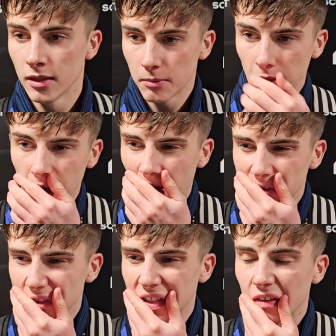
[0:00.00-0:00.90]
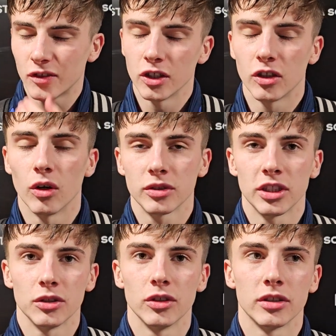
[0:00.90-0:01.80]
but yeah, just that third goal's
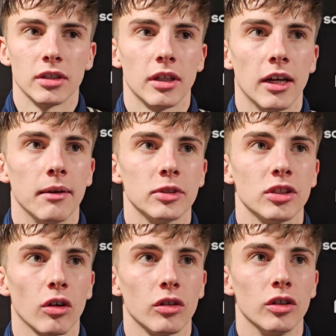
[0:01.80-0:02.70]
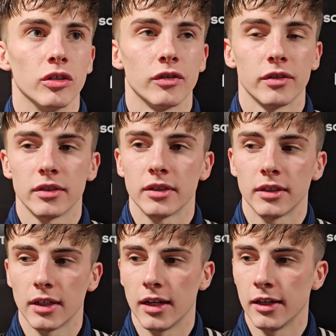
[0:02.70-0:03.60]
killed us. Um, it's not good enough
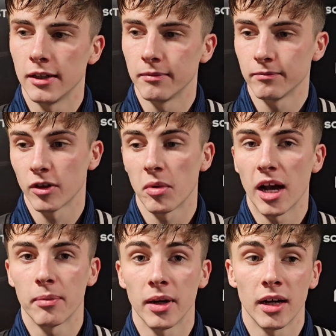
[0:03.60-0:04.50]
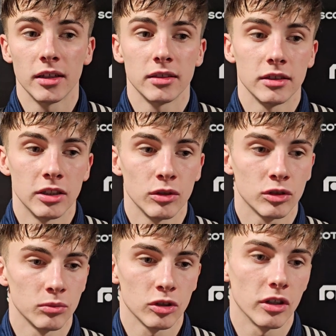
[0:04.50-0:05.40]
um, from our part. You know,
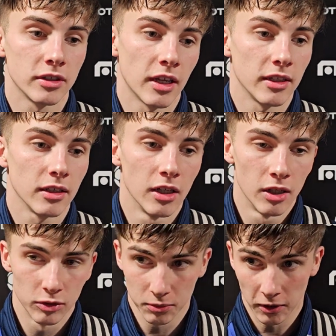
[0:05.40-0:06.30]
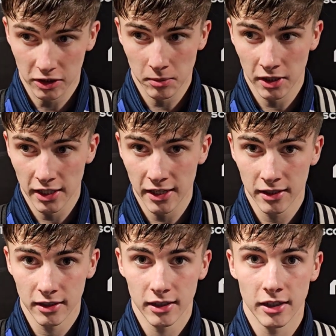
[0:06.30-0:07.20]
someone's got to take responsibility.
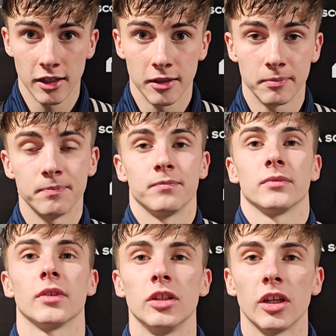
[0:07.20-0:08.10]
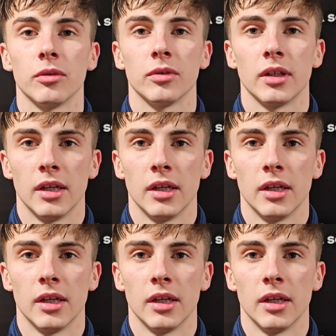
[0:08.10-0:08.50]
you know,